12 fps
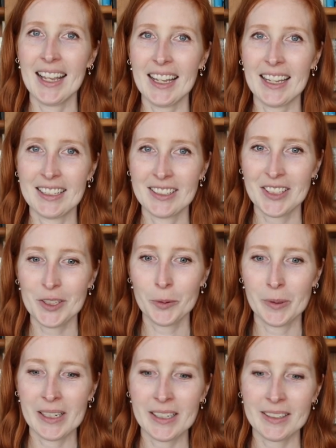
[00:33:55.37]
in 2
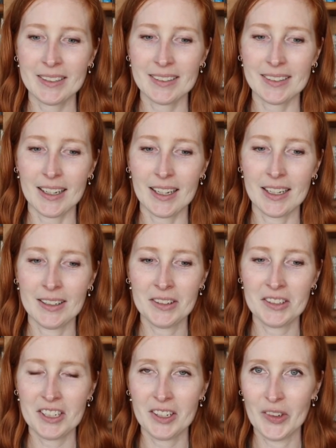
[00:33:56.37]
weeks.
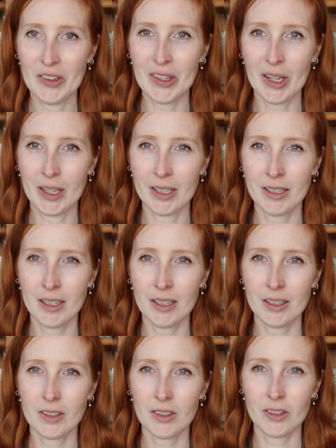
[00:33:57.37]
Until then,
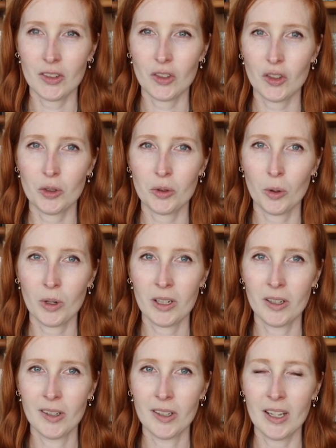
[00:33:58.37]

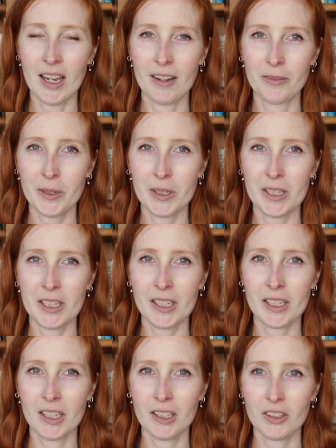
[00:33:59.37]
tutorial
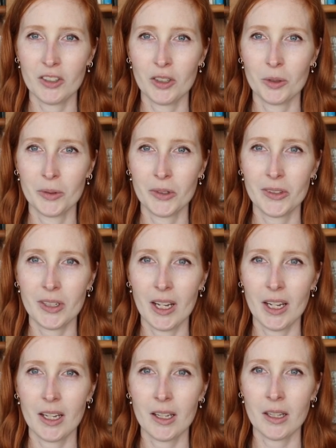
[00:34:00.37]
every
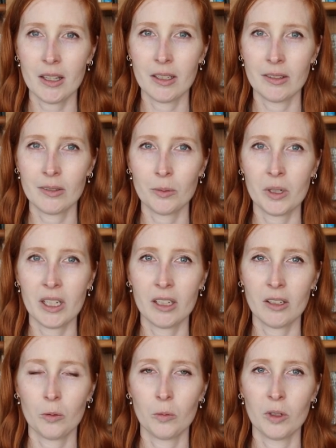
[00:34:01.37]
Tuesday. This
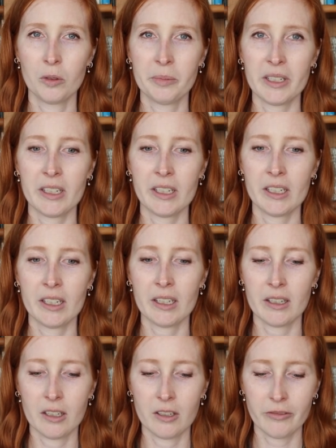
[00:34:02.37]
week will be
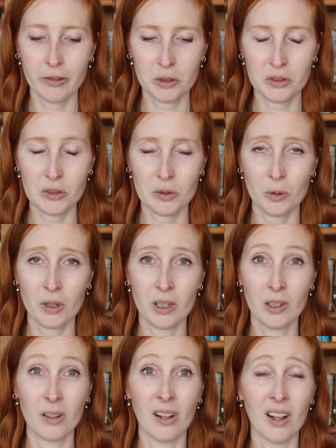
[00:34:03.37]
the first
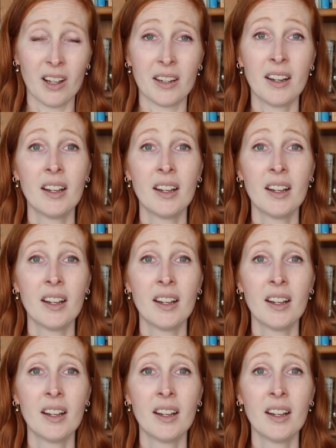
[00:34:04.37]
tutorial on